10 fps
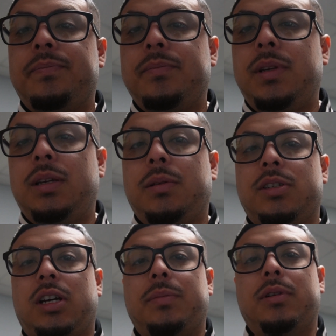me and him can
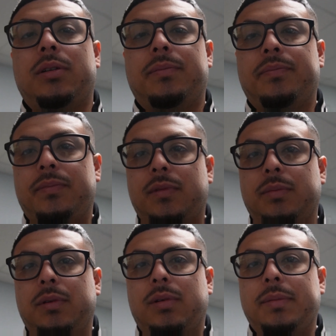chop it up.
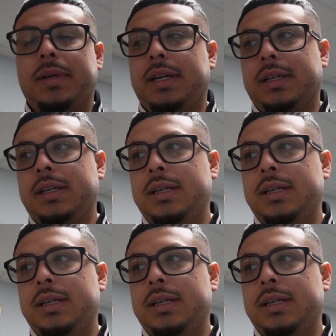I'll be right back.